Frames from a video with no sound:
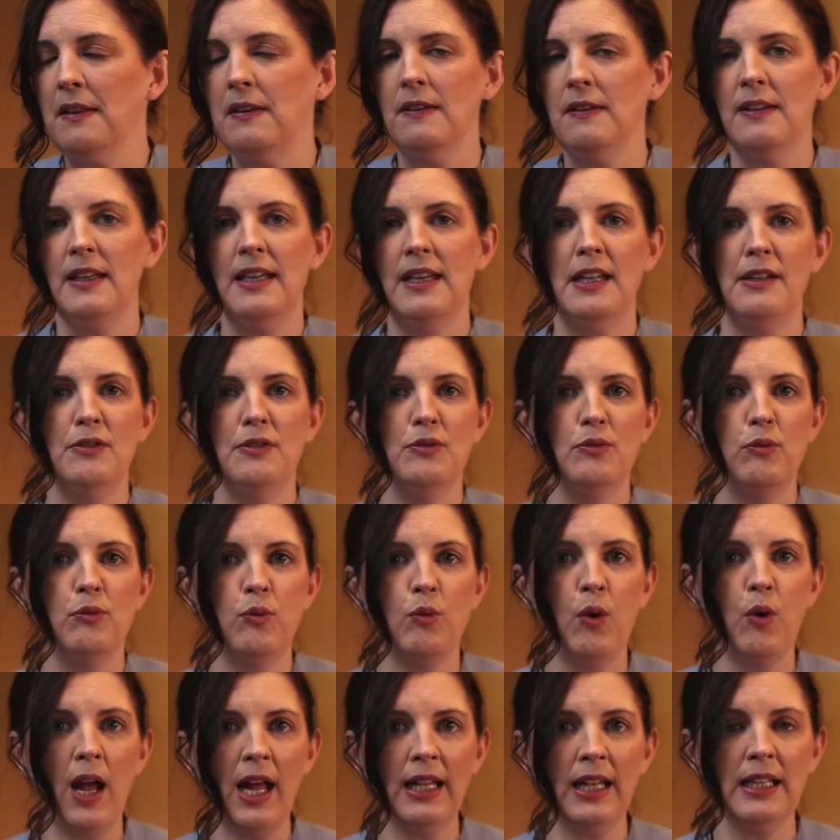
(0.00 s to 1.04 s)
because I kind of
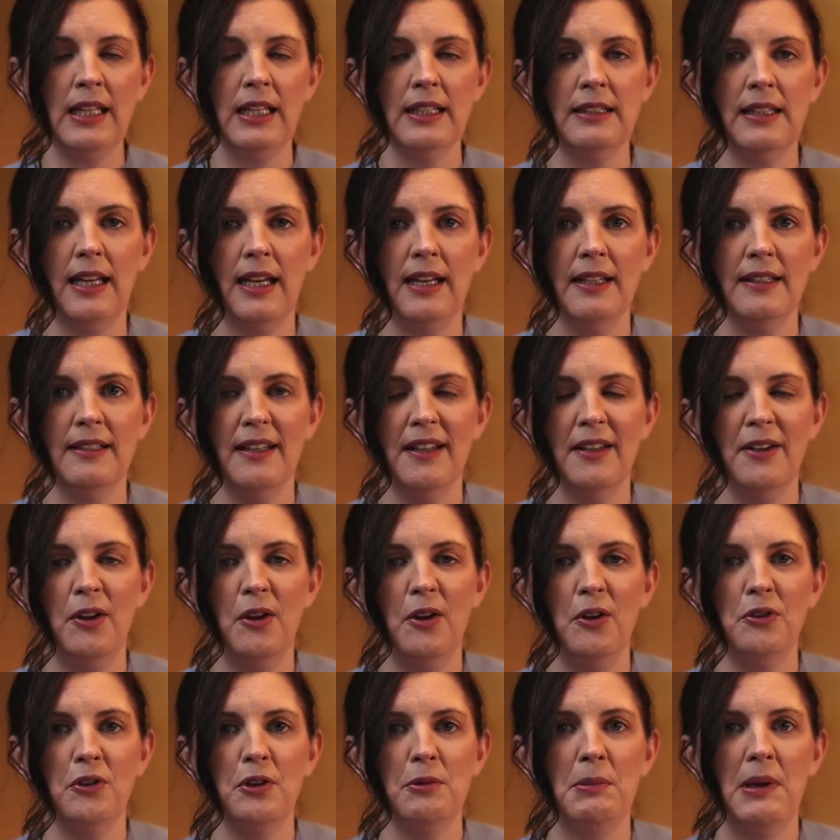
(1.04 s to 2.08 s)
rattle at that at
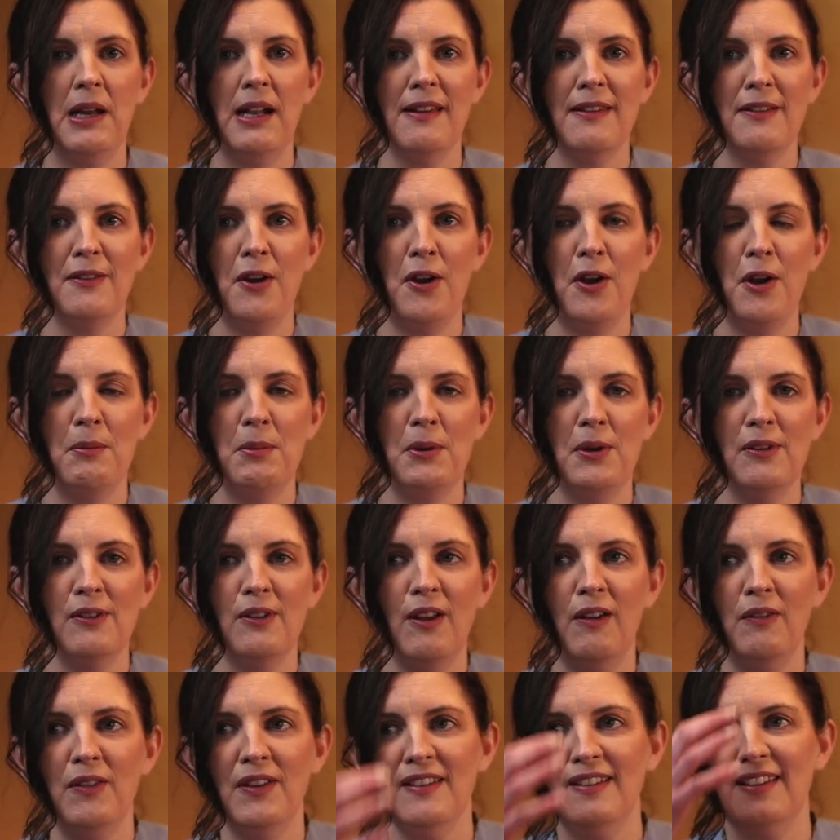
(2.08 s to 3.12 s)
100 miles an hour, because
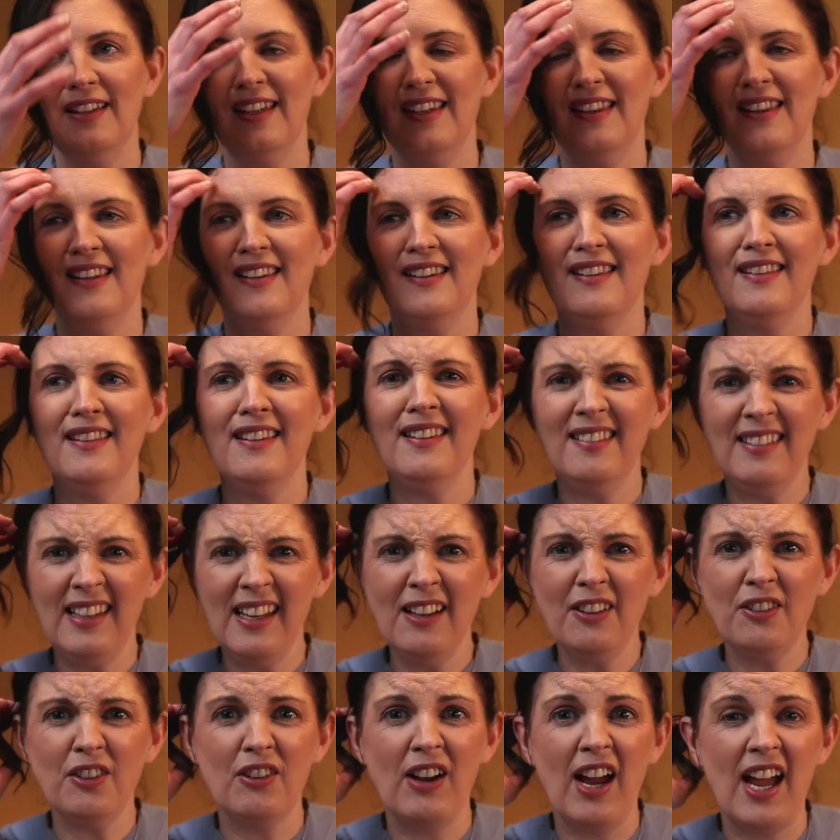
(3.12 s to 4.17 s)
obviously the
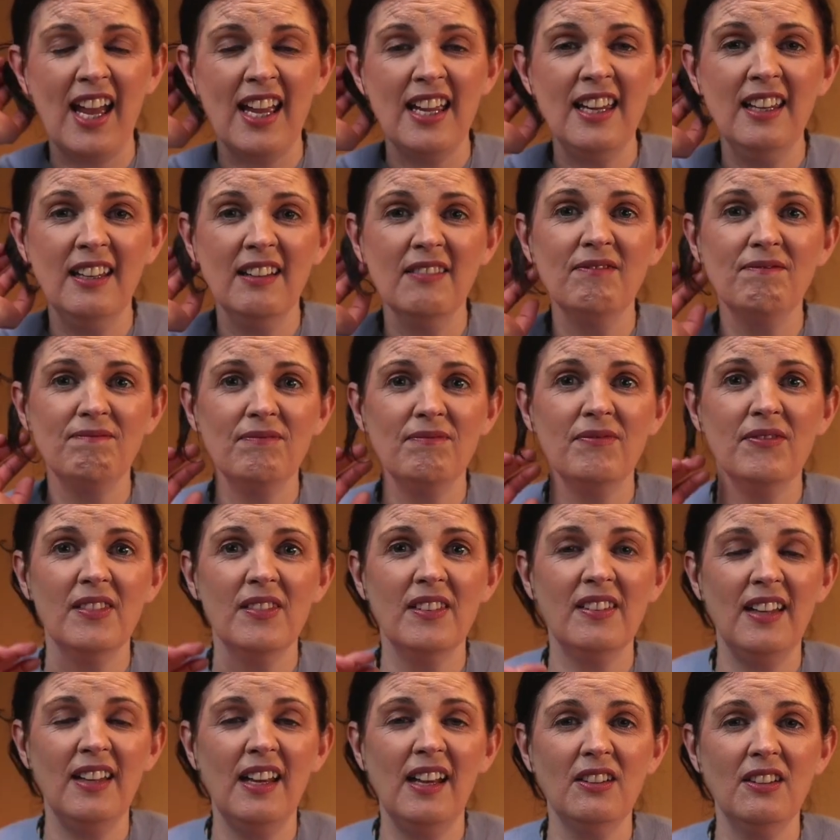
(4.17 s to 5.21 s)
stakes are high. The
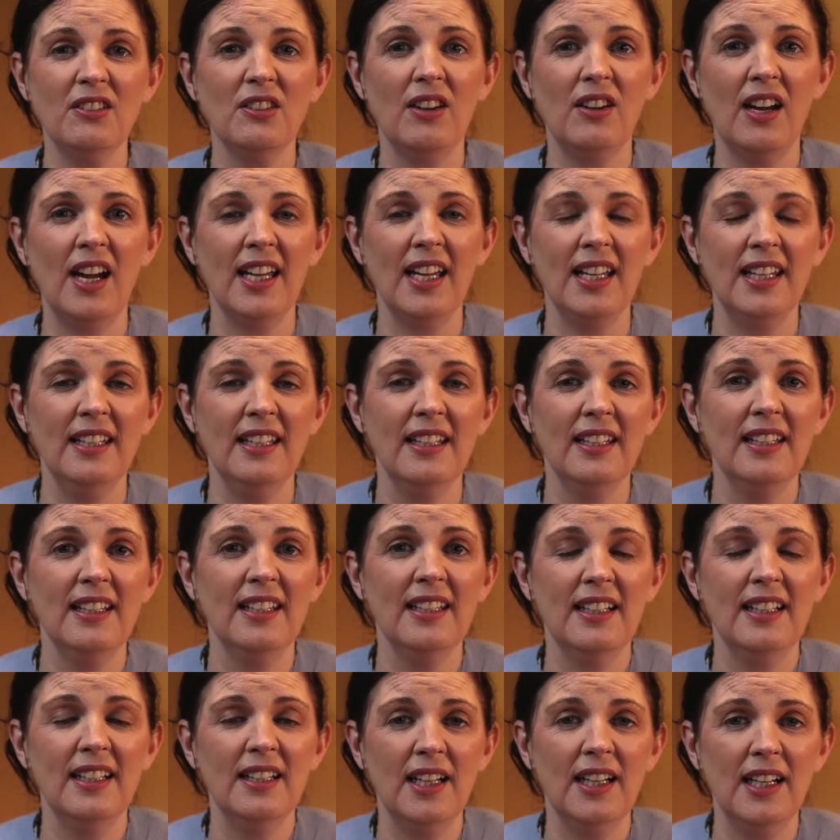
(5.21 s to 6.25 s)
stakes are high
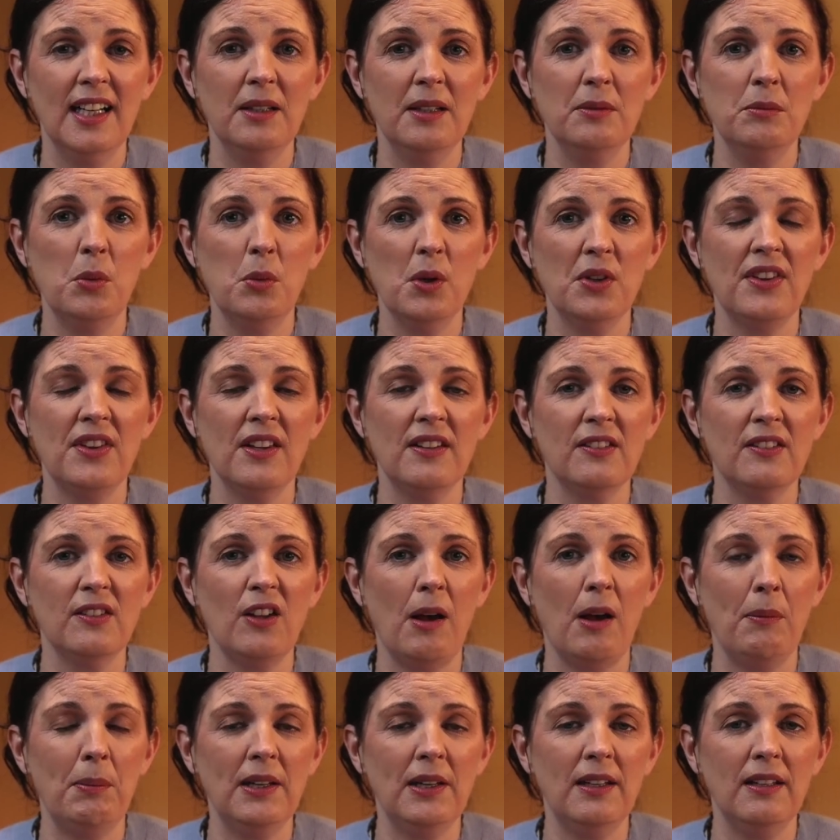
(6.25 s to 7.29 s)
with this
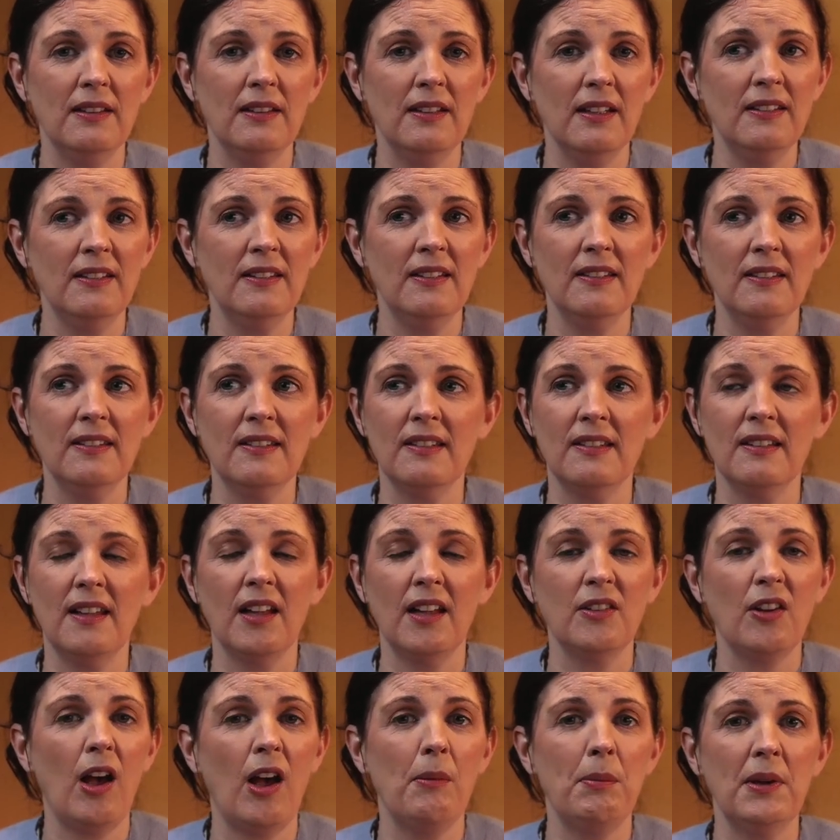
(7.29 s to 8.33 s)
topic. This is a
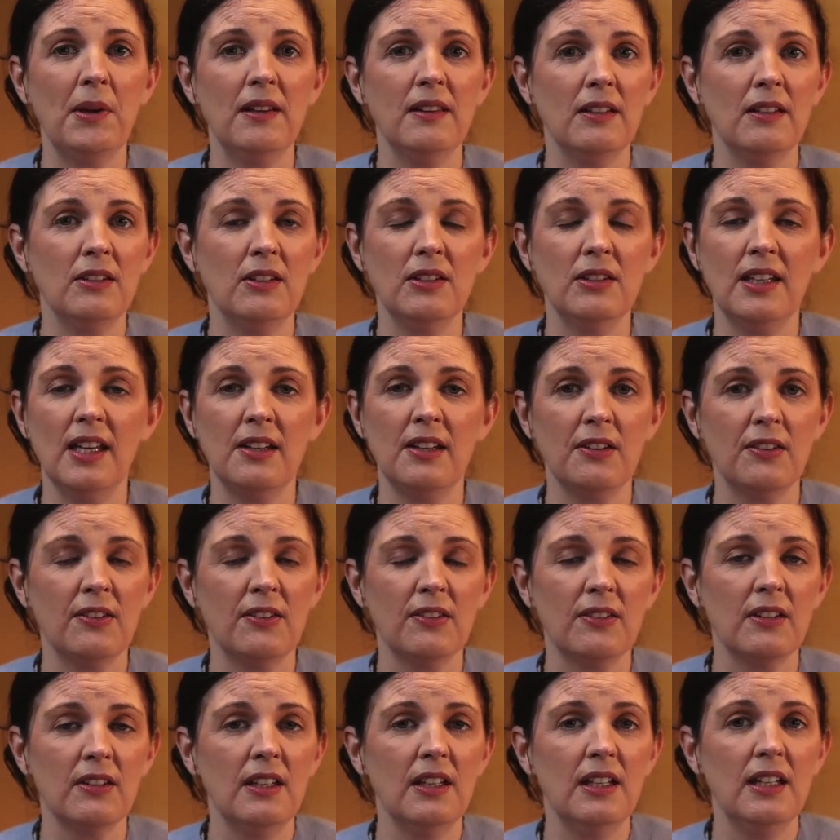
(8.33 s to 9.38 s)
topic that could get
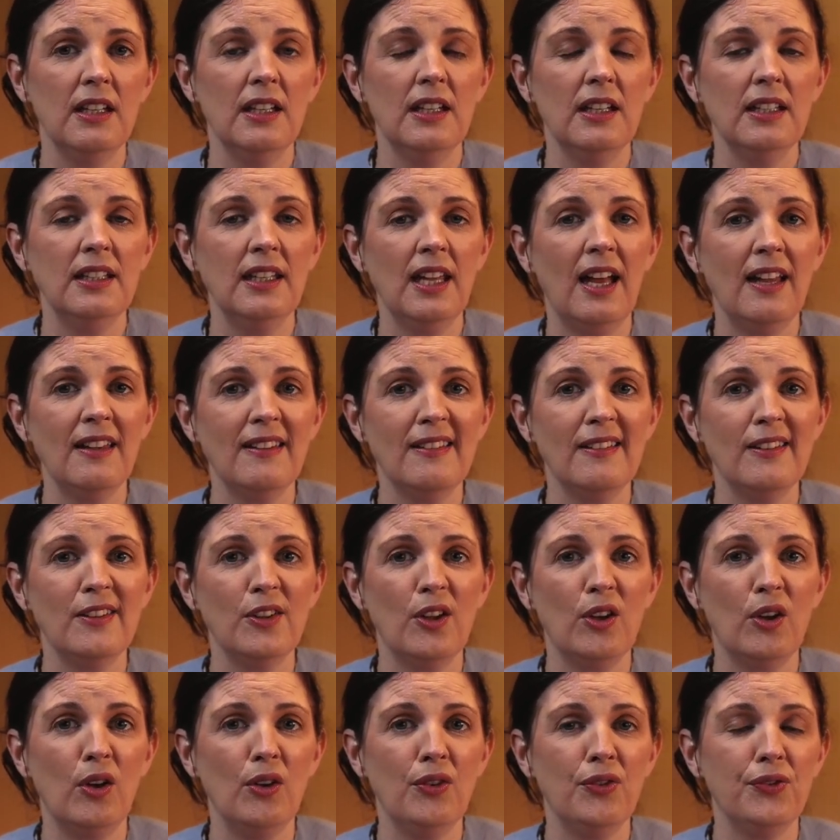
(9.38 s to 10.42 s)
us cancelled
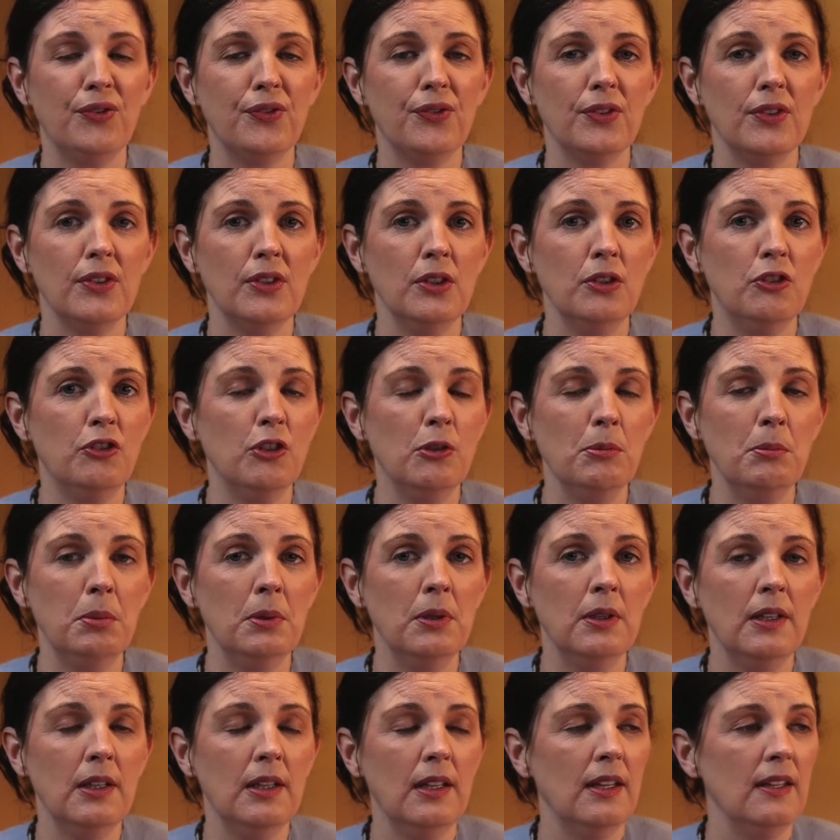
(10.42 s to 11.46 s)
off YouTube.
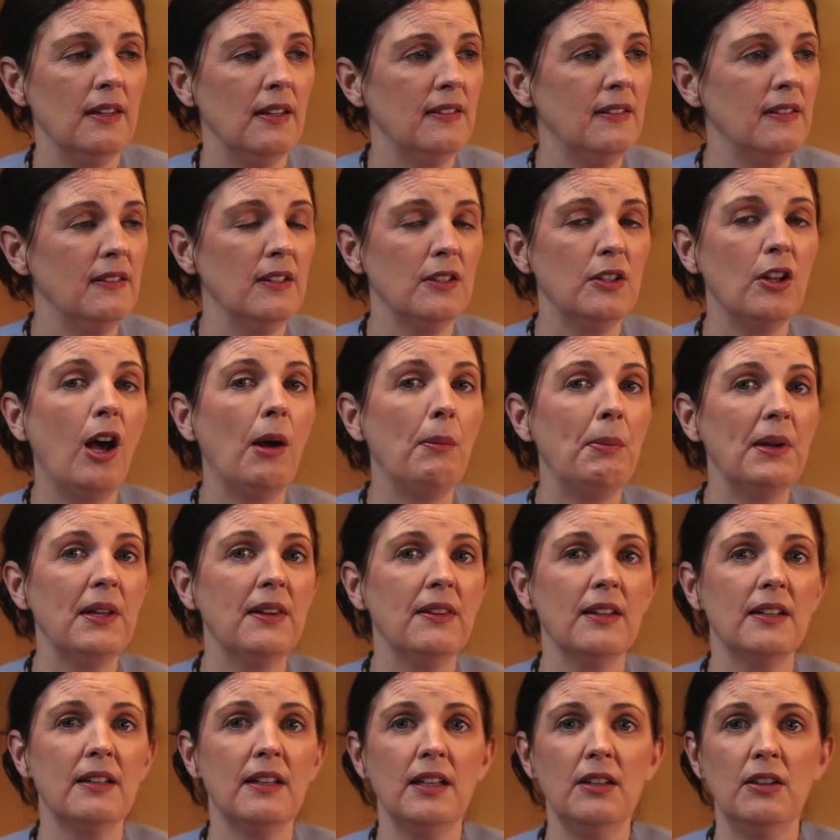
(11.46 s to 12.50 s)
This is a topic
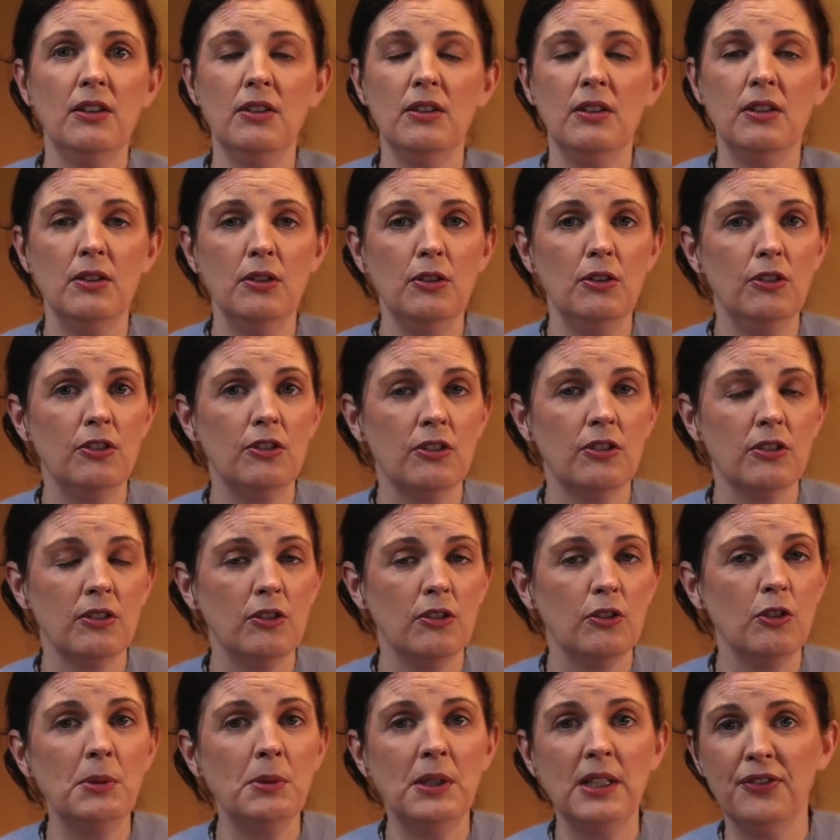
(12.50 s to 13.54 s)
that I could lose
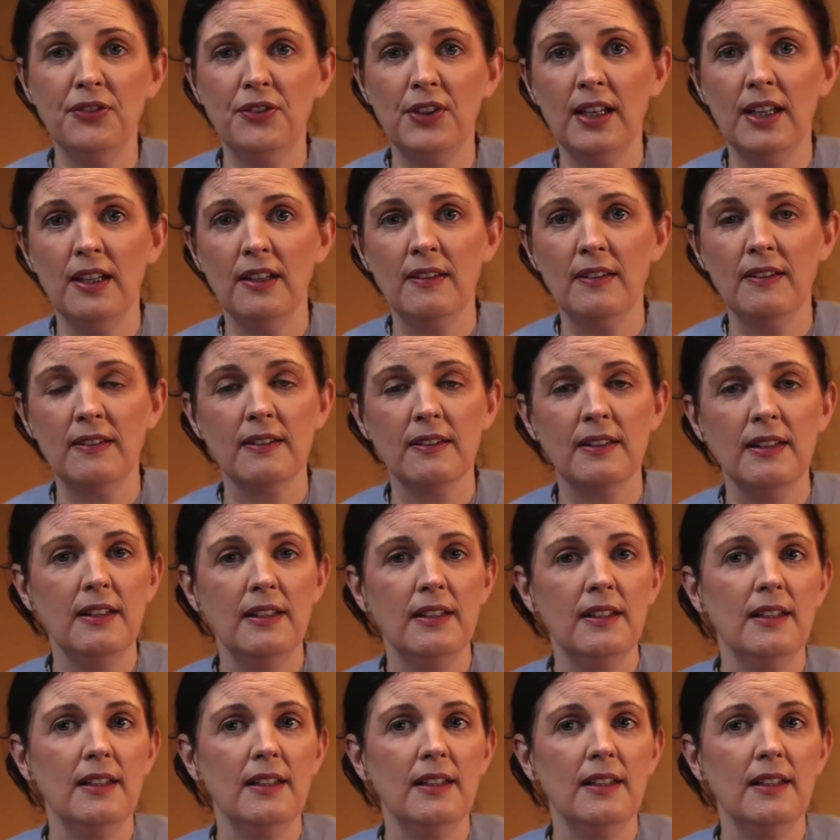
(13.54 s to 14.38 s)
so many friends.